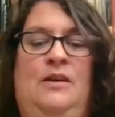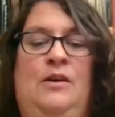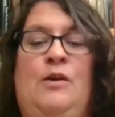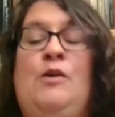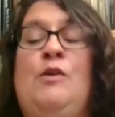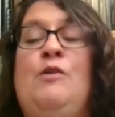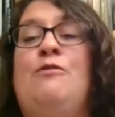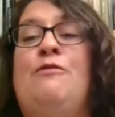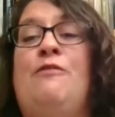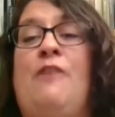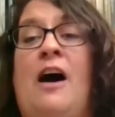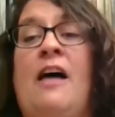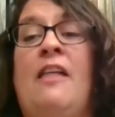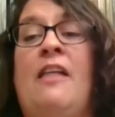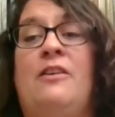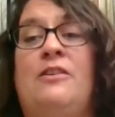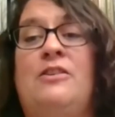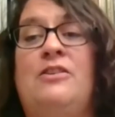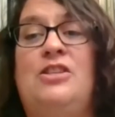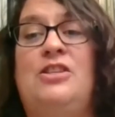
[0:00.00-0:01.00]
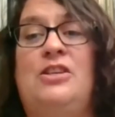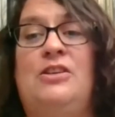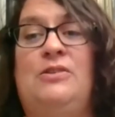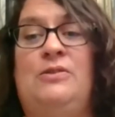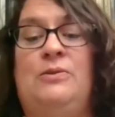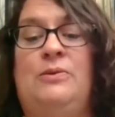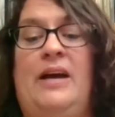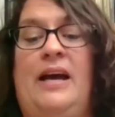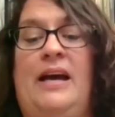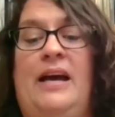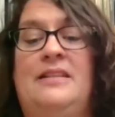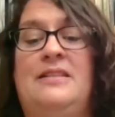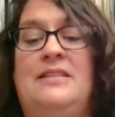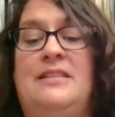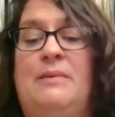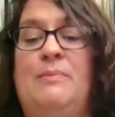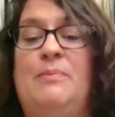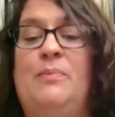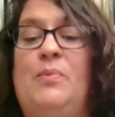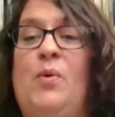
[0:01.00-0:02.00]
who fathered you at
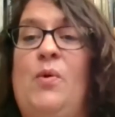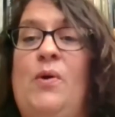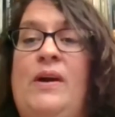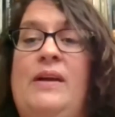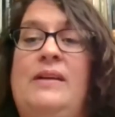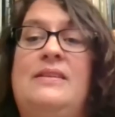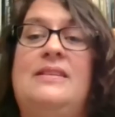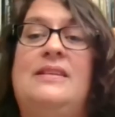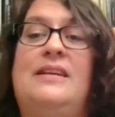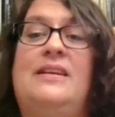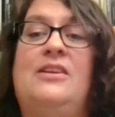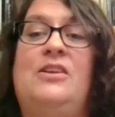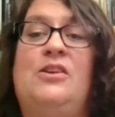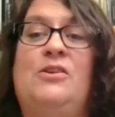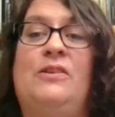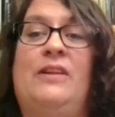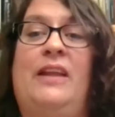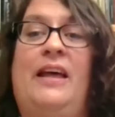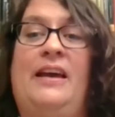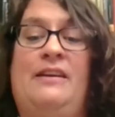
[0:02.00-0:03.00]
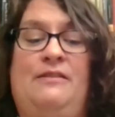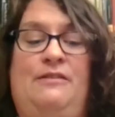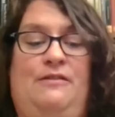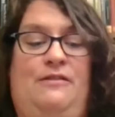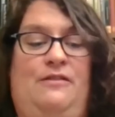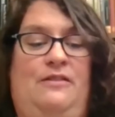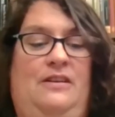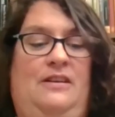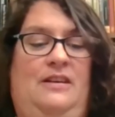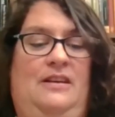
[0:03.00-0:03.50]
some point in your life,